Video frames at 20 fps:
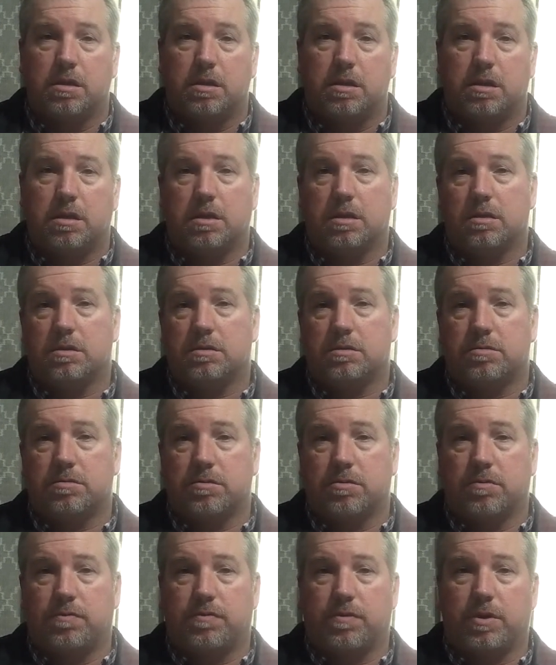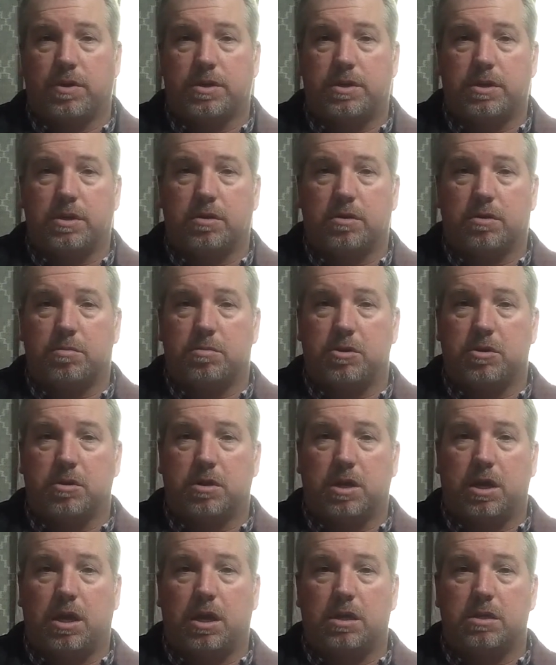is through Frontier
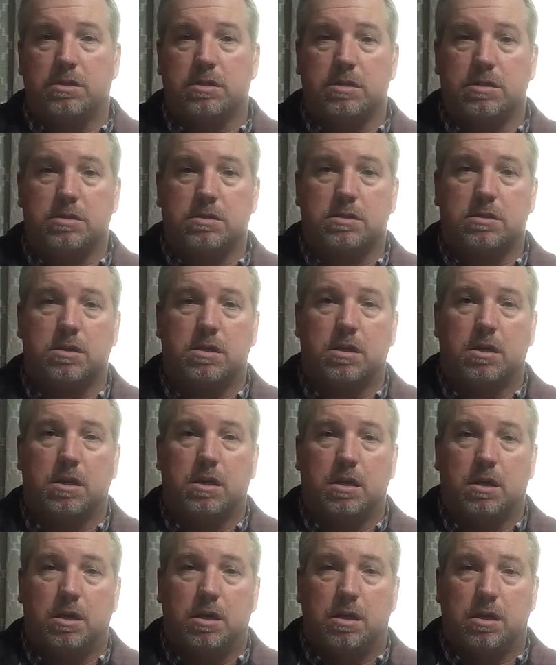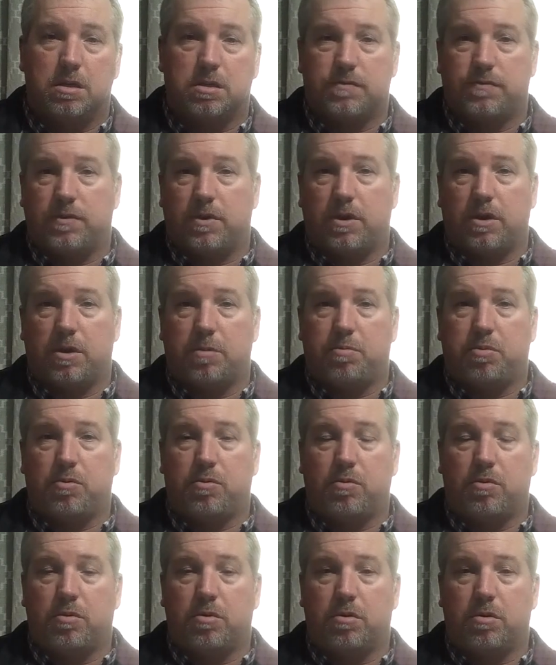Communications. It's very
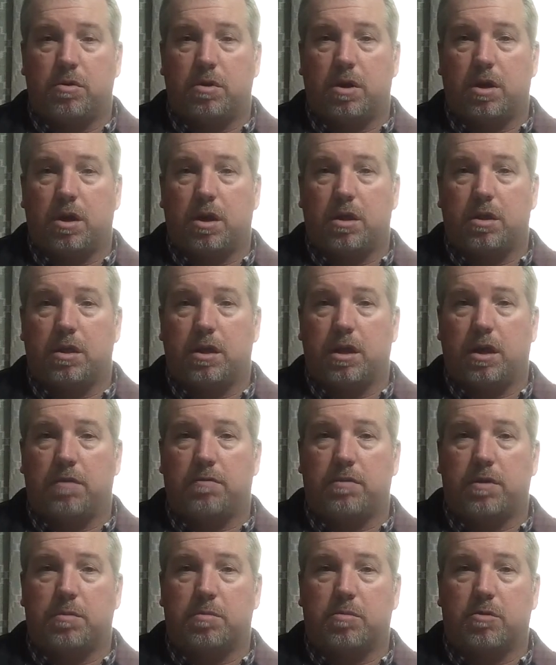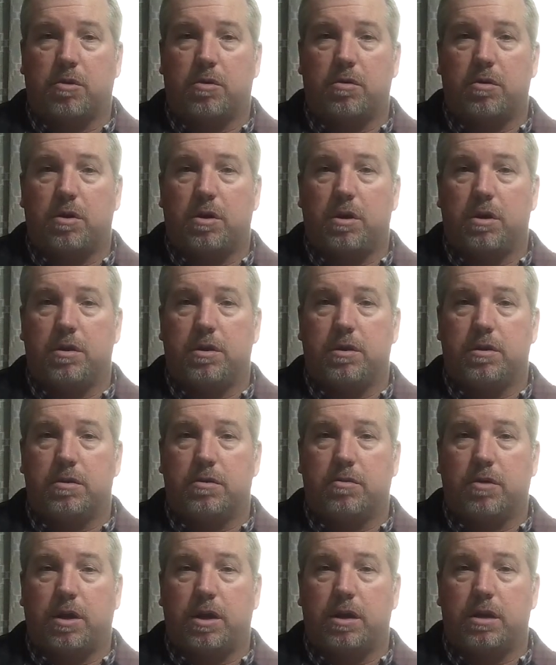poor. They haven't
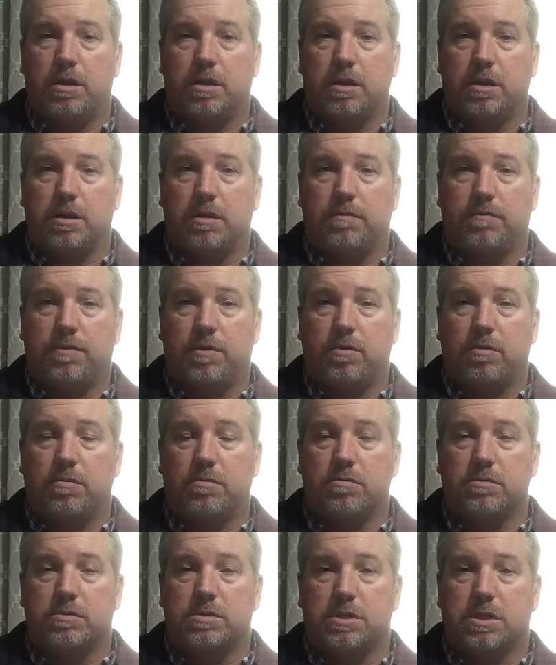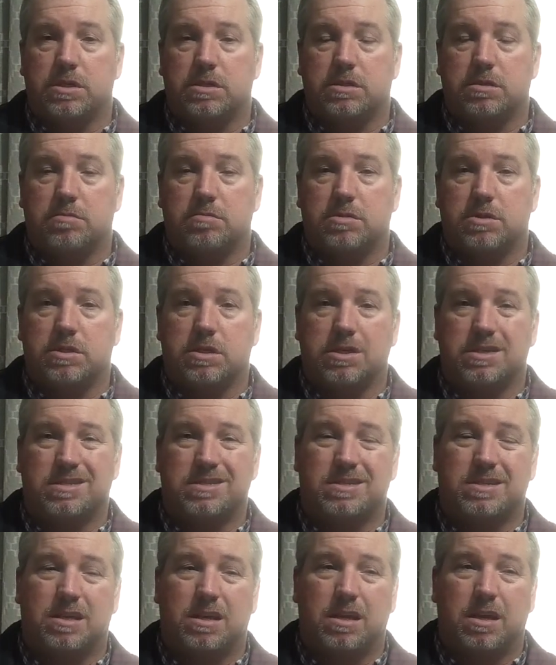upgraded the phone system since